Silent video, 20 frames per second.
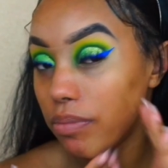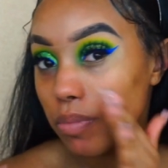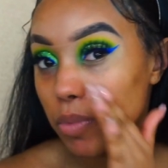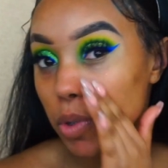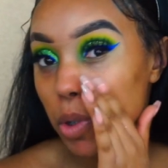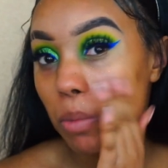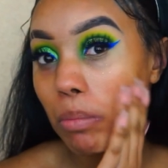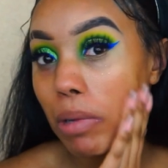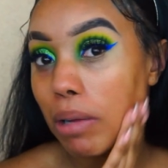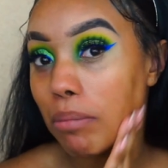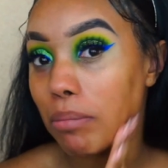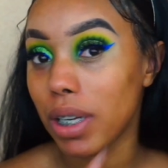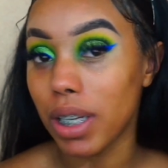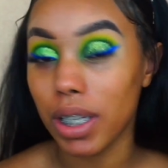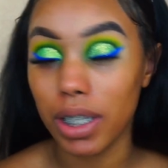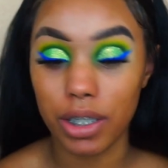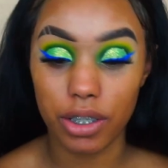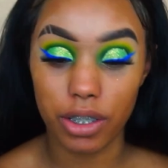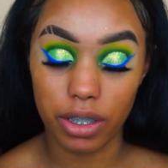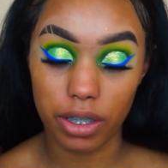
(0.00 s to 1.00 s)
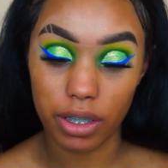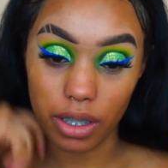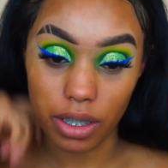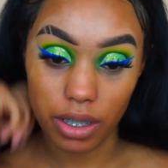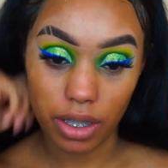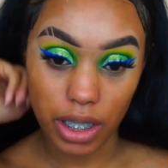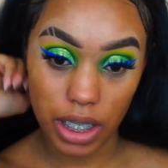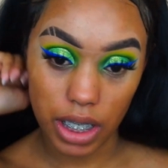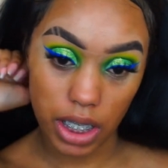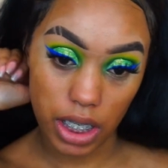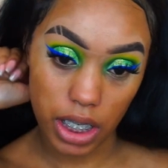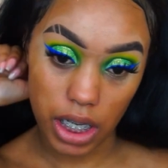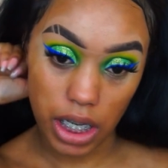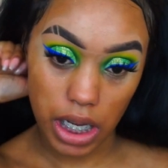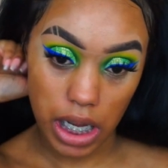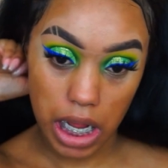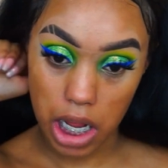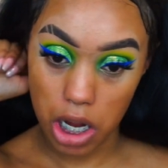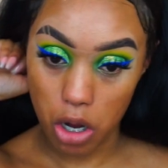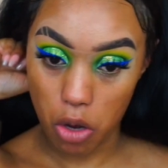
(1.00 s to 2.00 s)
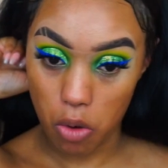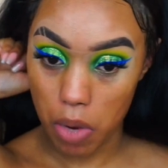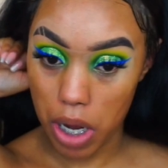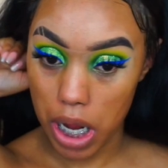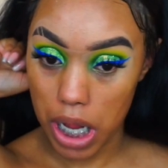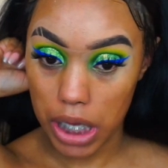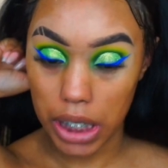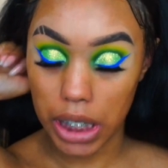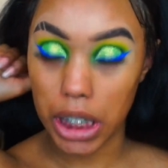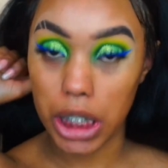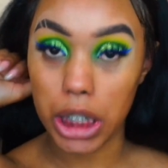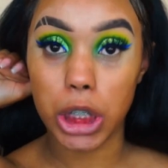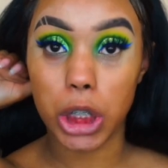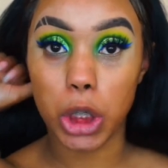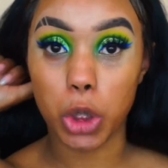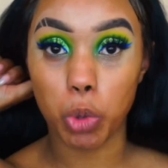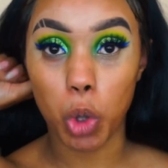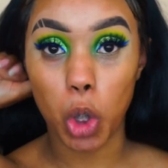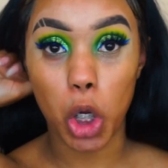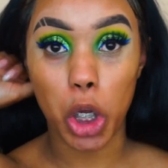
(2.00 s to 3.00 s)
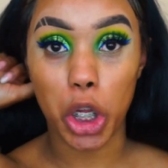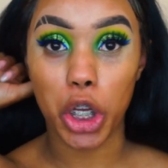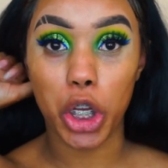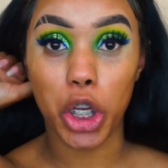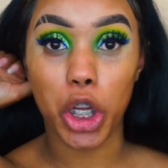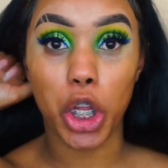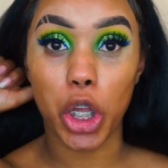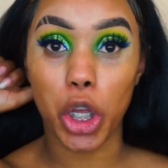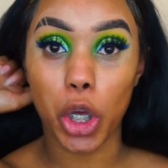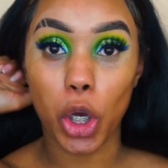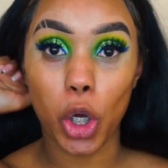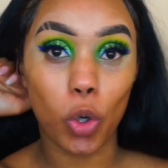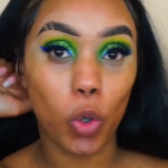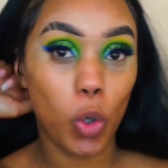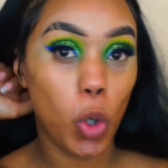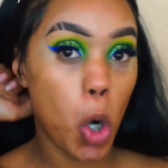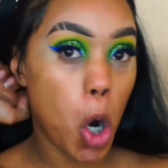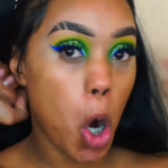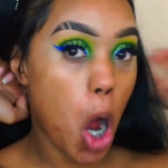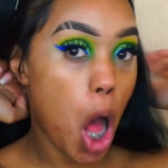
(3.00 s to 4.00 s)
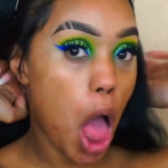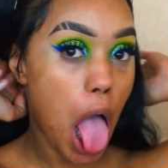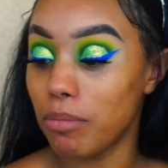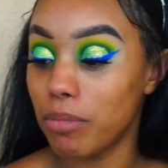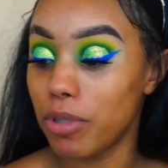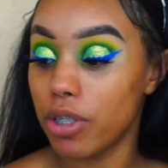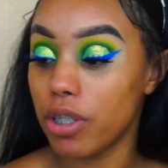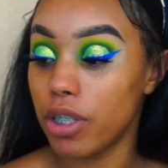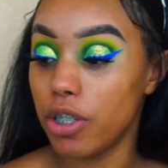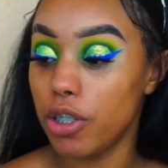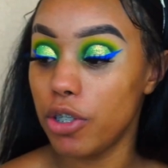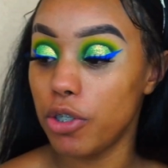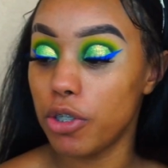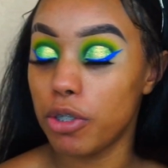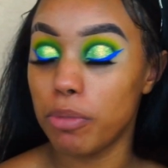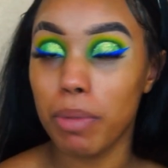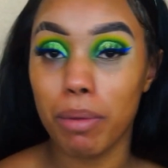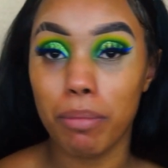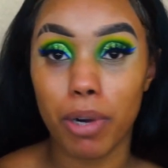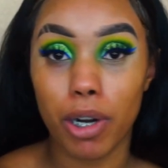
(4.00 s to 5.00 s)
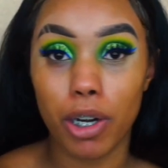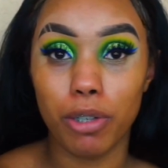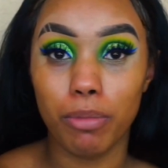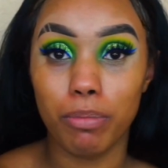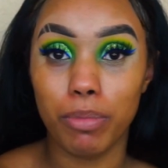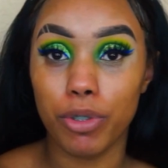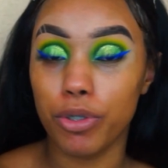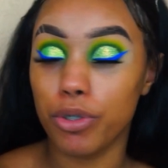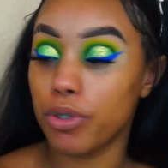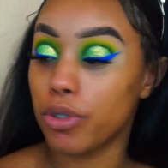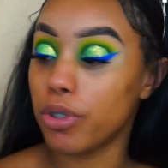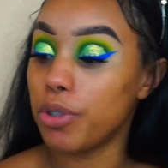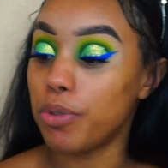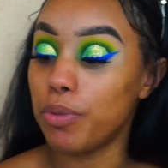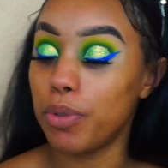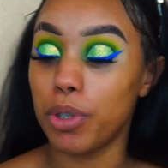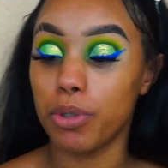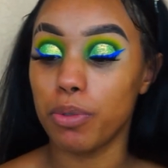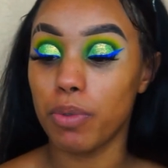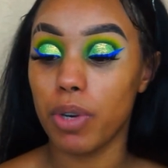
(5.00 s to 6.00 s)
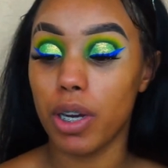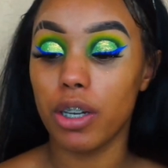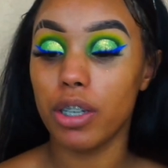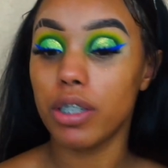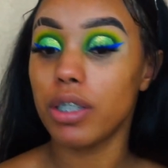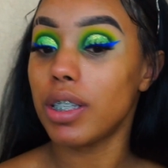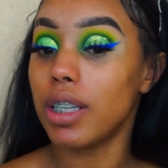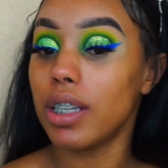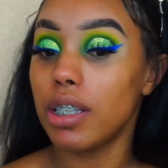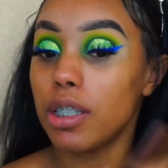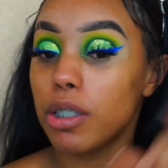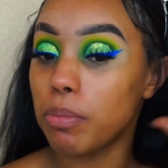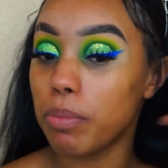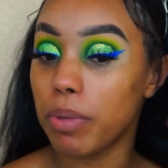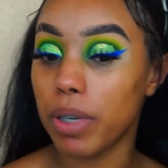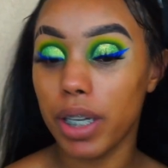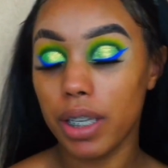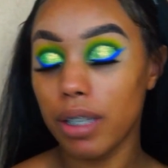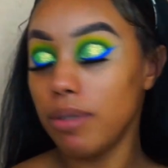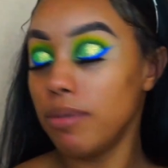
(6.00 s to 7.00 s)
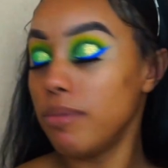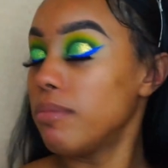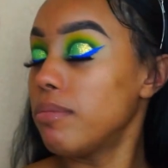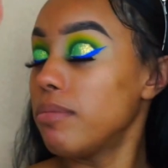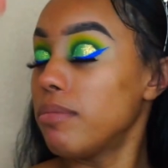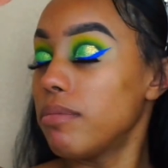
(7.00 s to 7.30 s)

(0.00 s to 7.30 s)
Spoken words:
Don't mind my edges because they're looking kind of reckless right now. I'm just gonna use my Mario Badescu Rose Water Setting Spray.